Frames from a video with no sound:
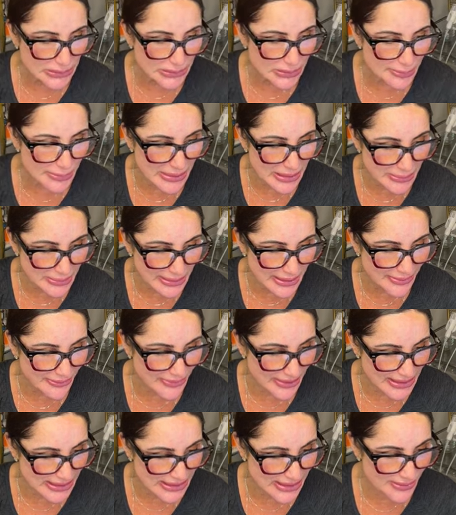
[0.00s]
Minimally
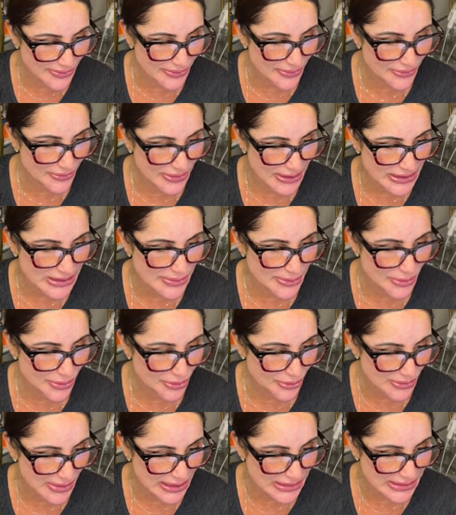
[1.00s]
invasive, then smooth
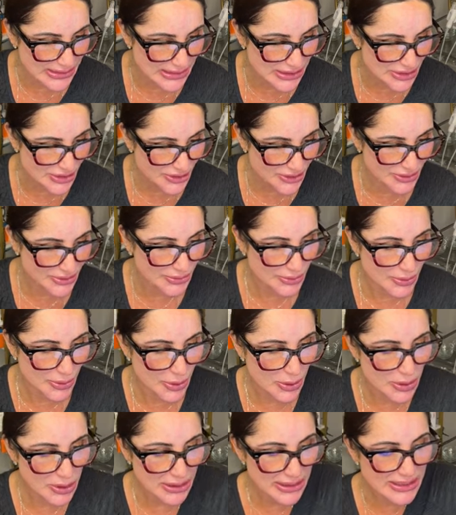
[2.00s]
threads. Insert
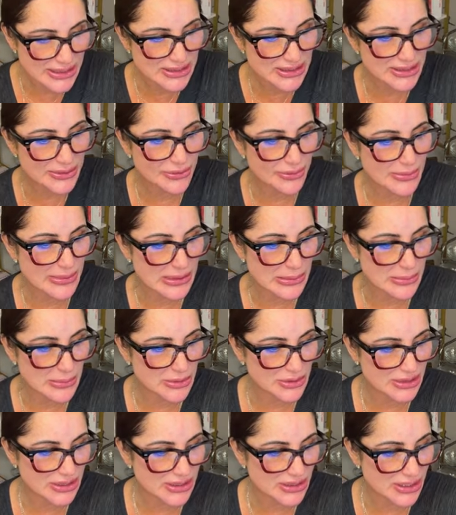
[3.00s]
easily with
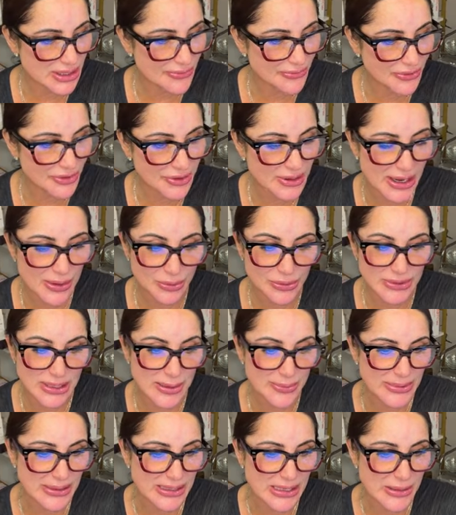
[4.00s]
minimal discomfort. I will
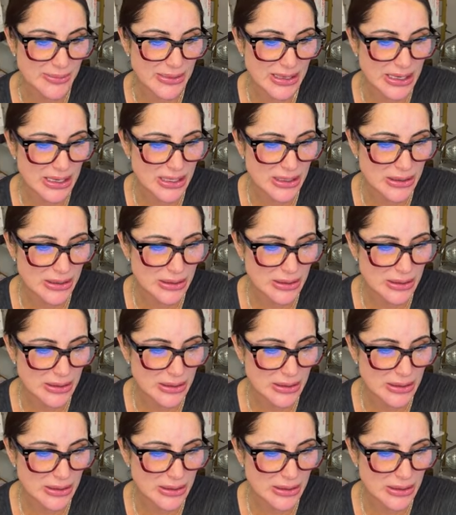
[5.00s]
not be numbing.